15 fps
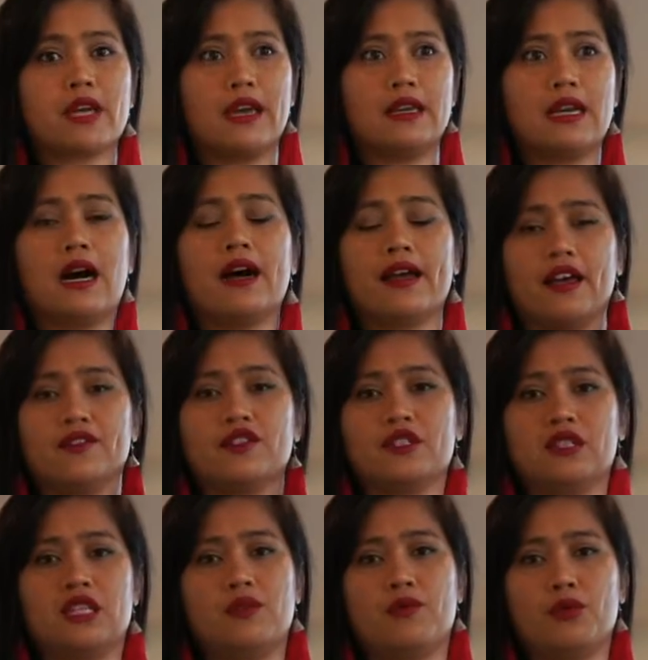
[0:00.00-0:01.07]
and I have to
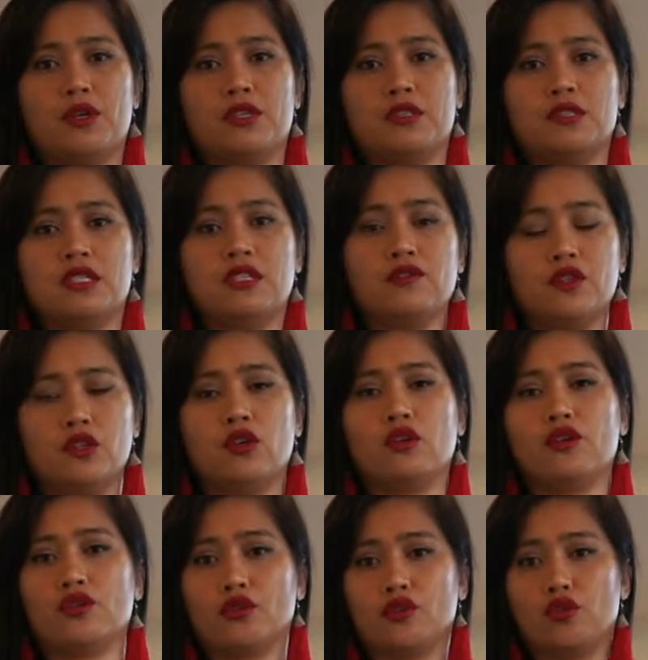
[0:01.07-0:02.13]
sleep with TV
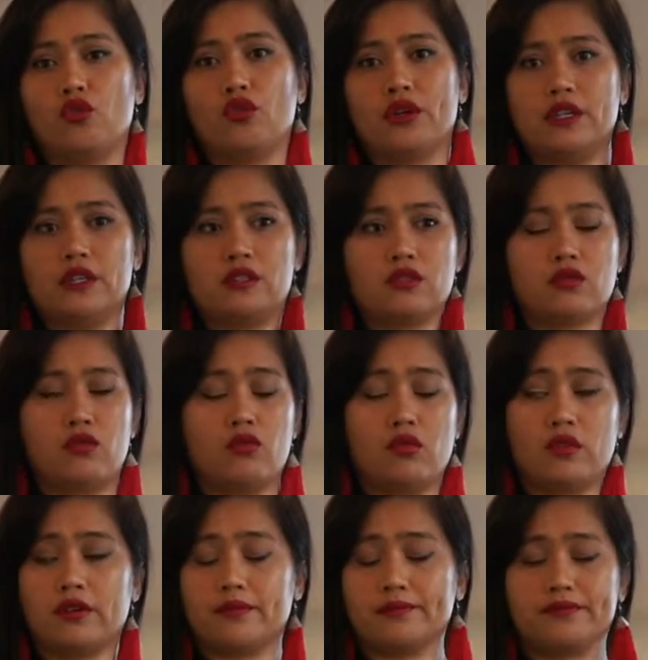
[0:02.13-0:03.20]
on or noise
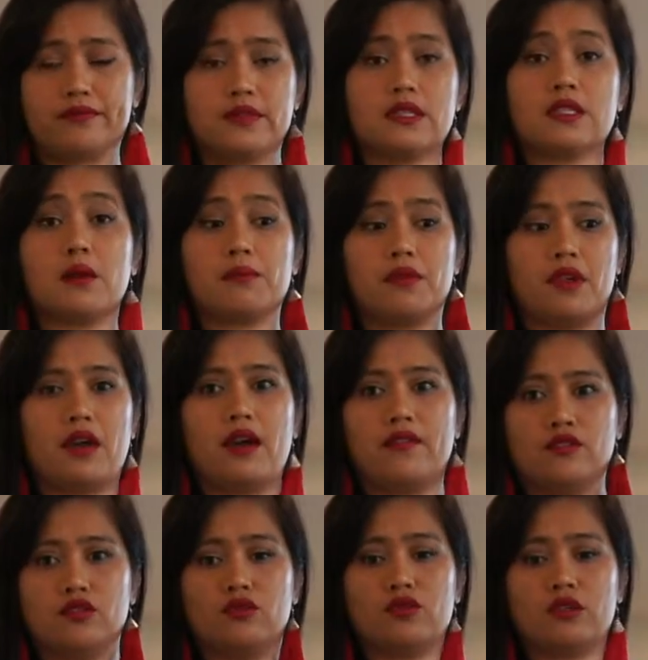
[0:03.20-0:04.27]
or something. I
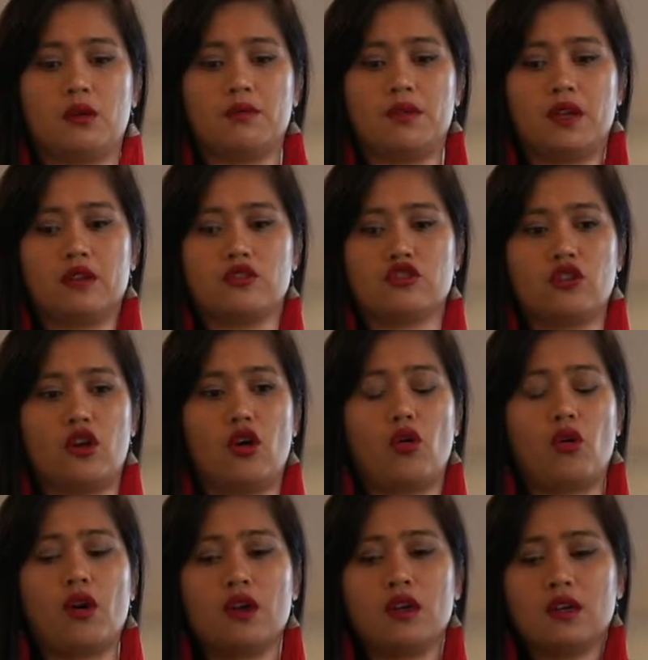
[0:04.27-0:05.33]
have to do something.
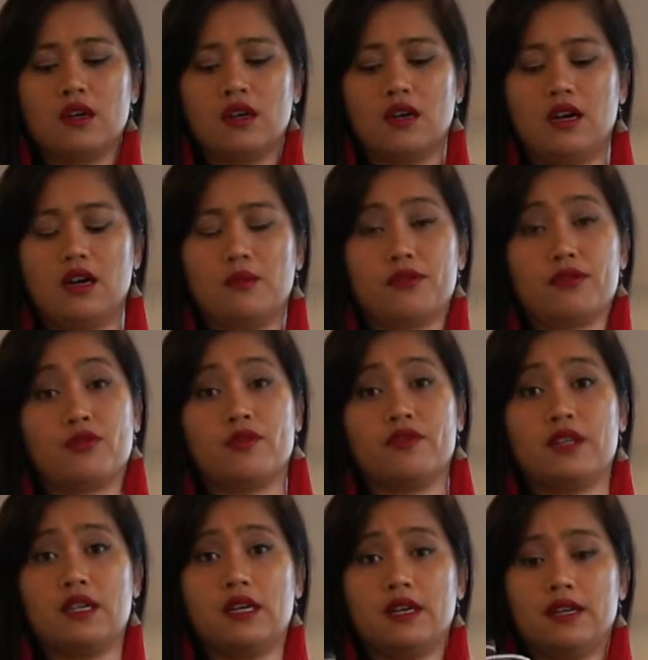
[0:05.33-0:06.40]
So
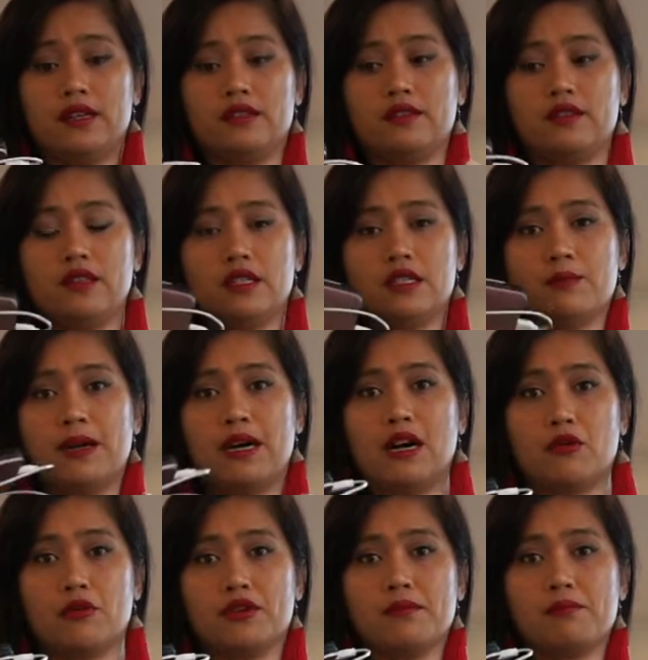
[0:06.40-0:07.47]
throughout the night, this
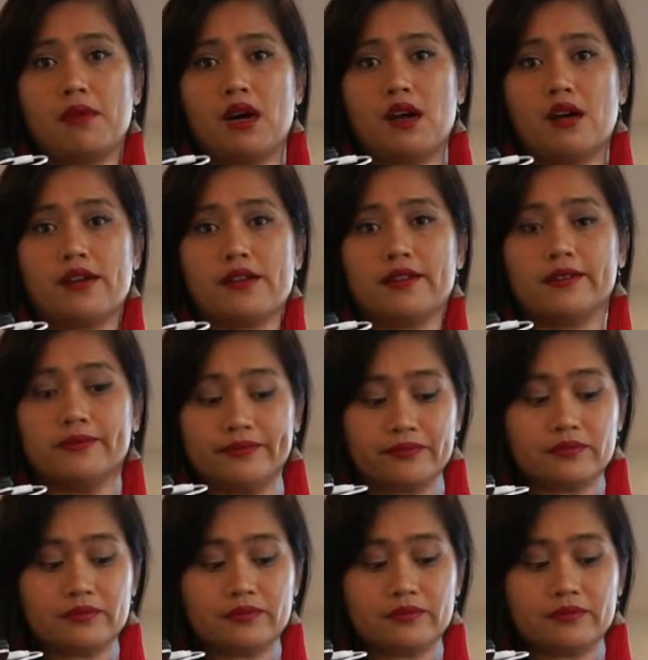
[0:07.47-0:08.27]
powered my